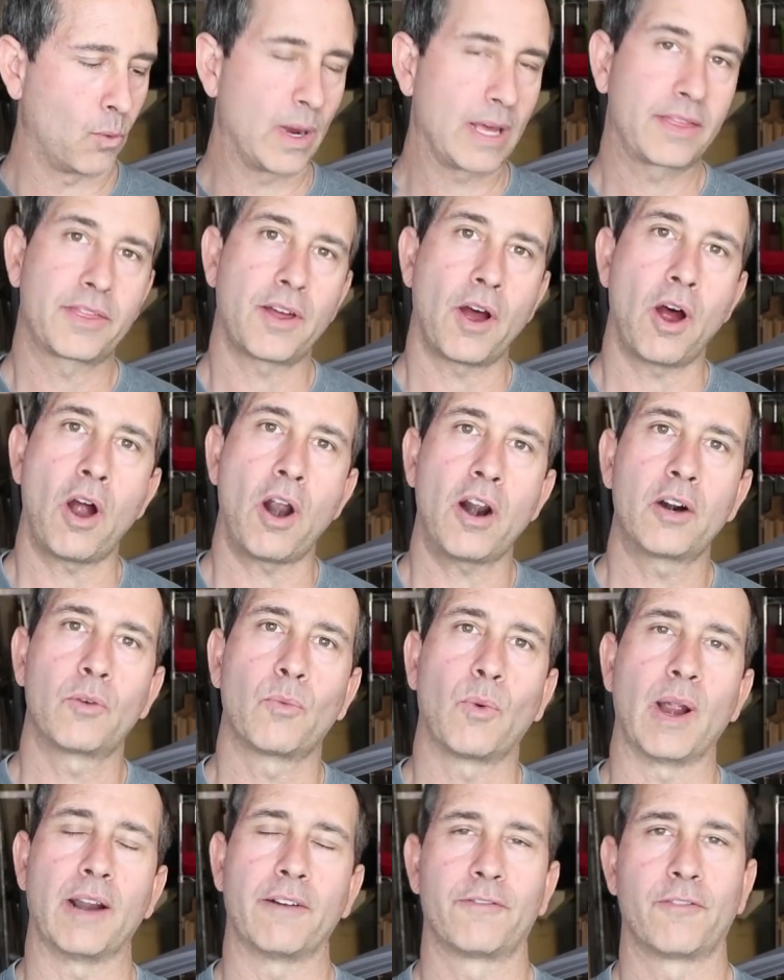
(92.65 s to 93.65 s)
with the
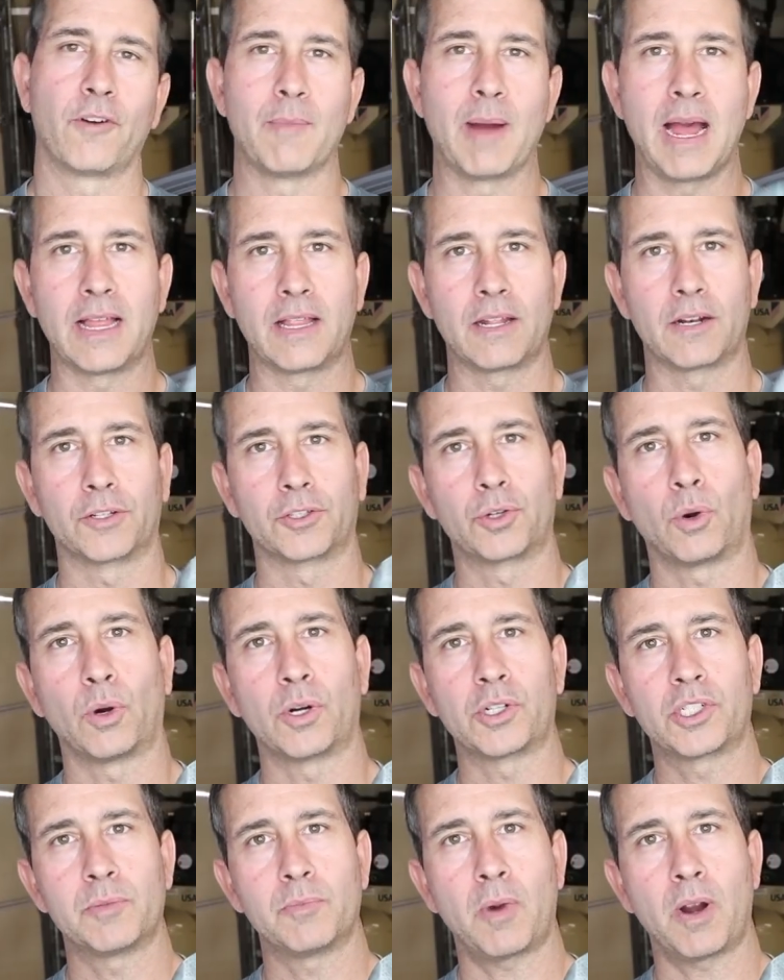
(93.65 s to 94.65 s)
hardware for my little
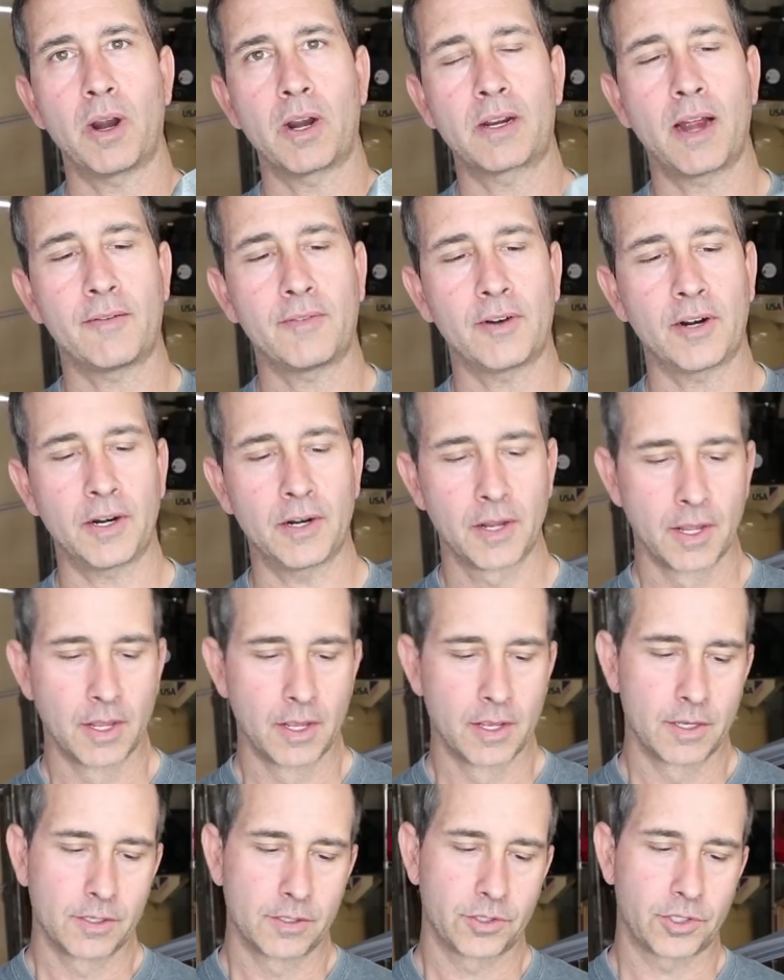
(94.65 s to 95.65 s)
torsion bar cover.
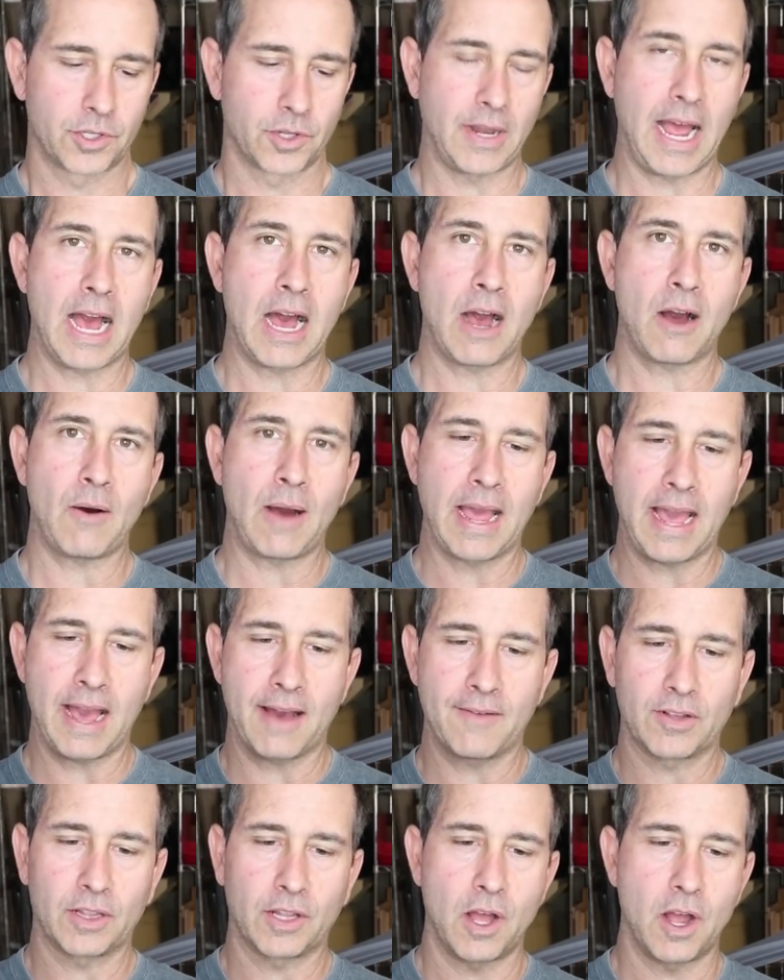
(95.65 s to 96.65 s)
So now I
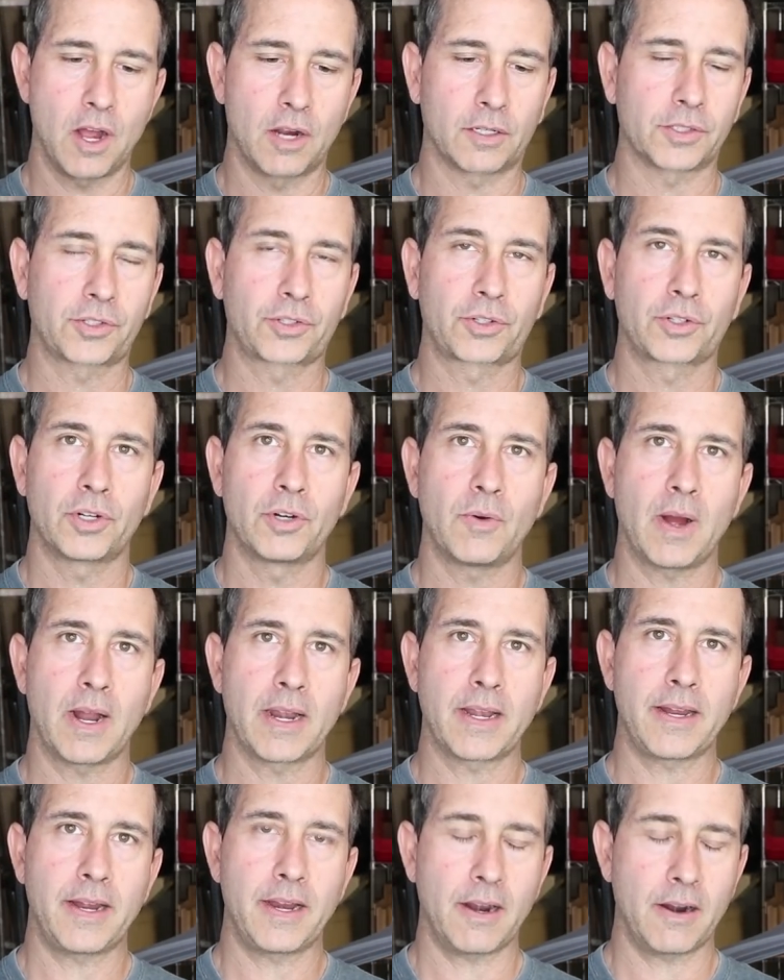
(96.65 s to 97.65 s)
have a longer screw
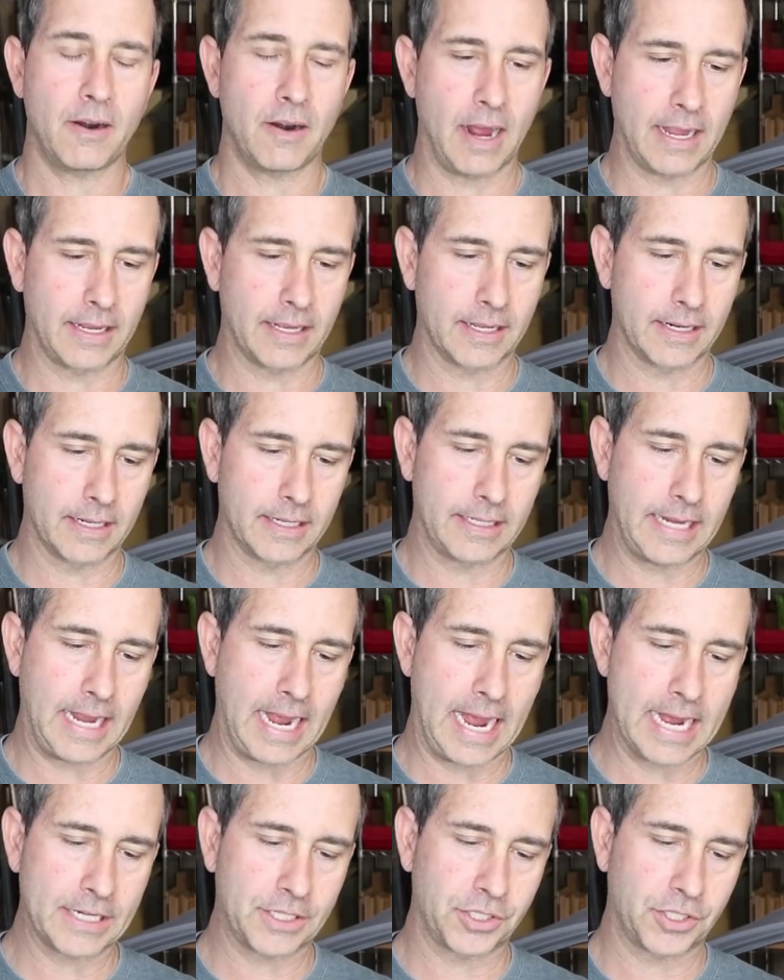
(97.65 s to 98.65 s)
on here. I can
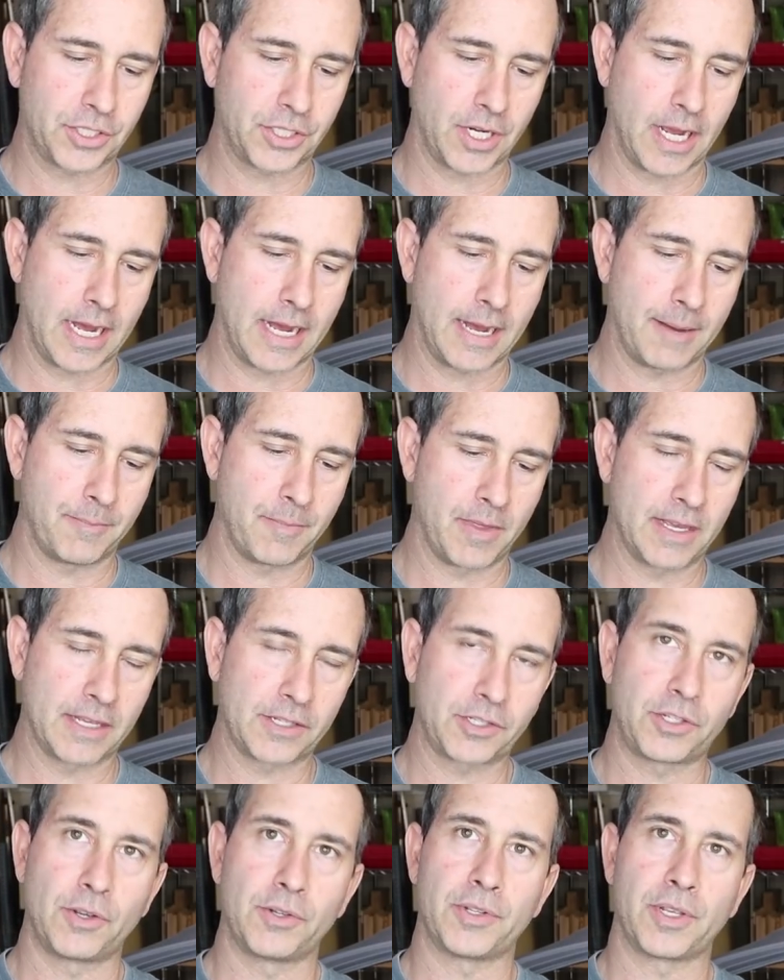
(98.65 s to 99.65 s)
attach um,
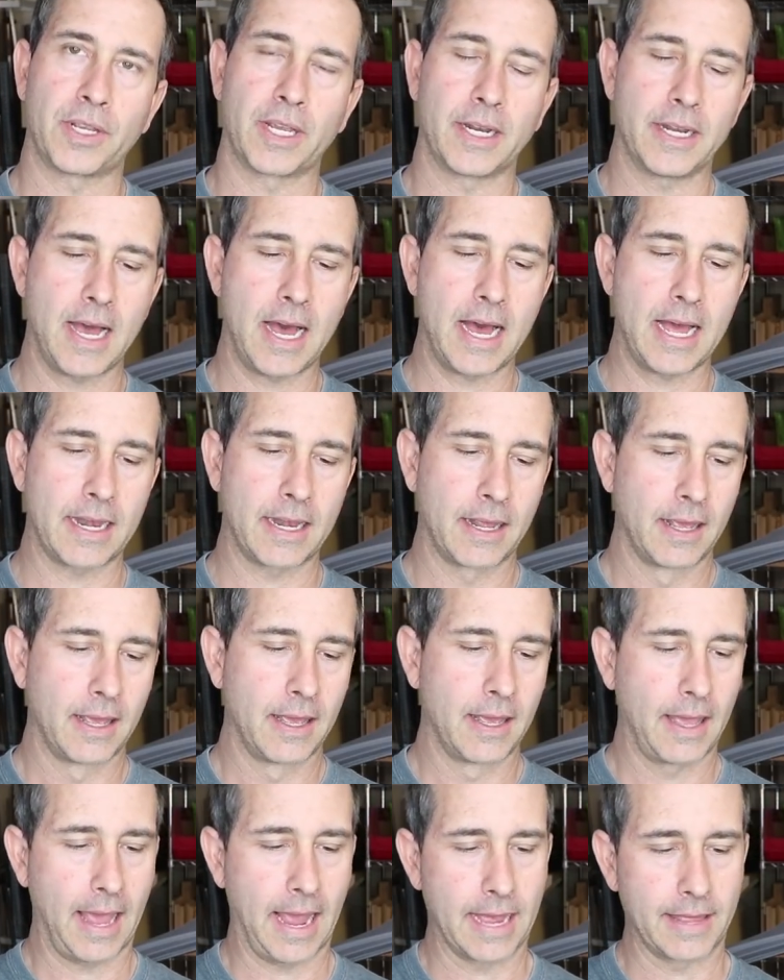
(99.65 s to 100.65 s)
this using a nut
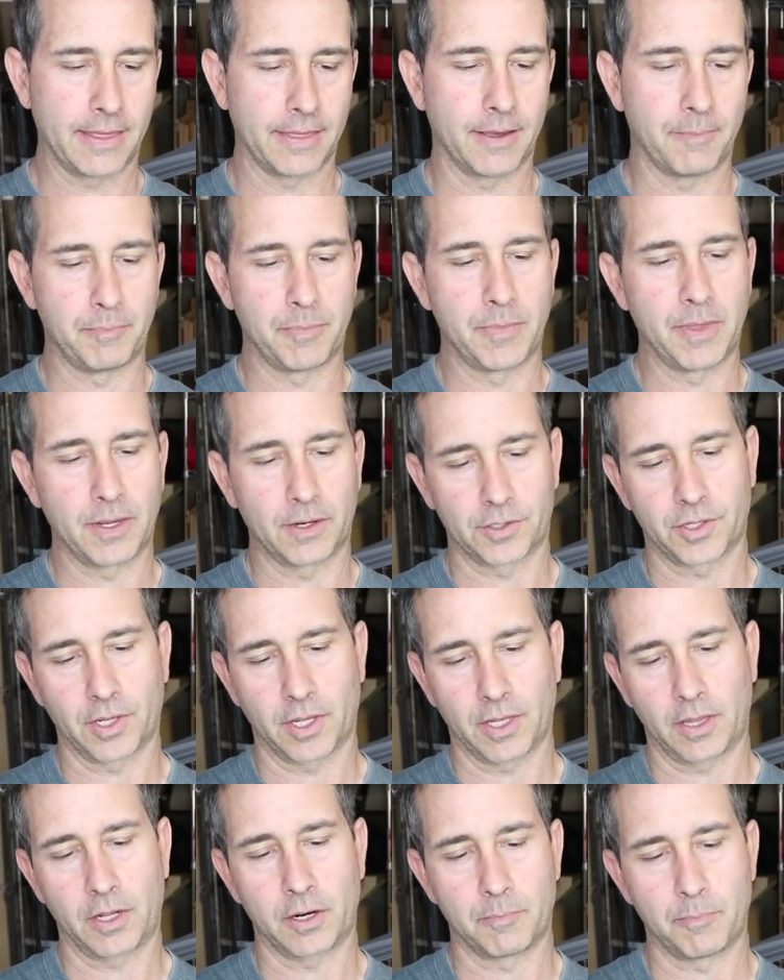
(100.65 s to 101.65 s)
and the, there's
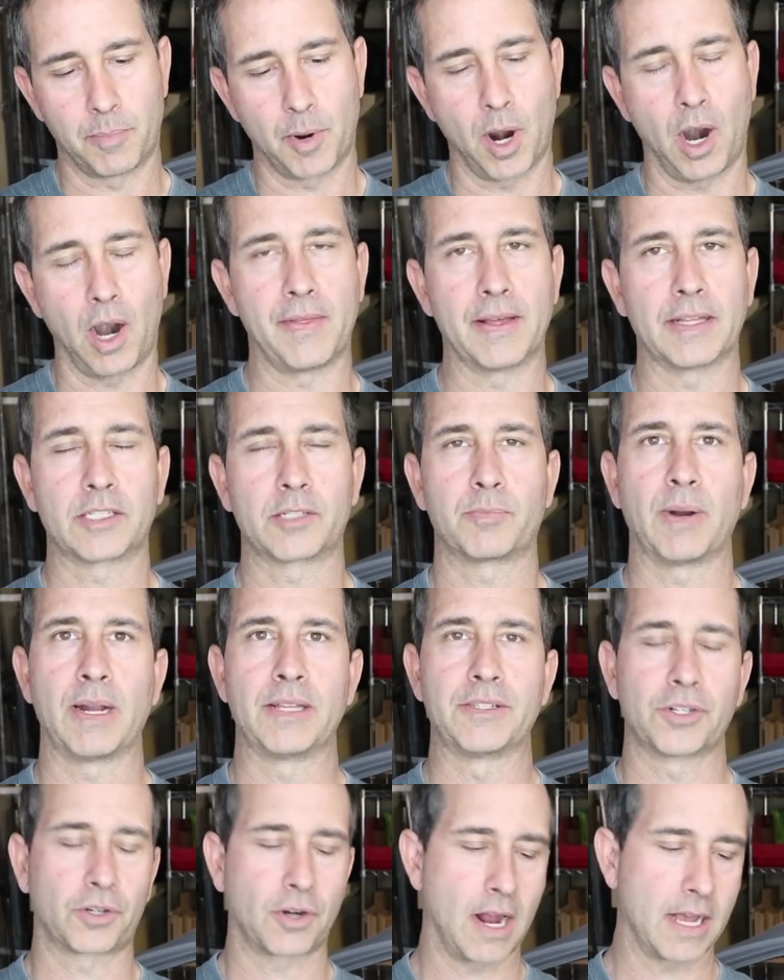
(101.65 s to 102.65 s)
a little bar that
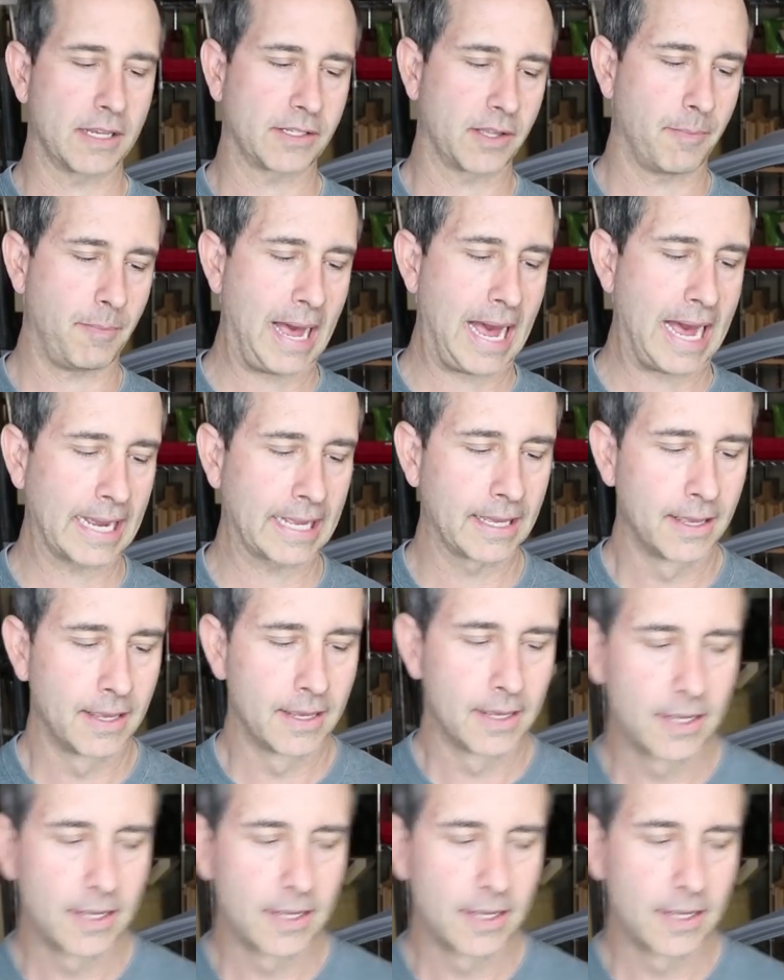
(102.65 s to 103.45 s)
spreads across the back.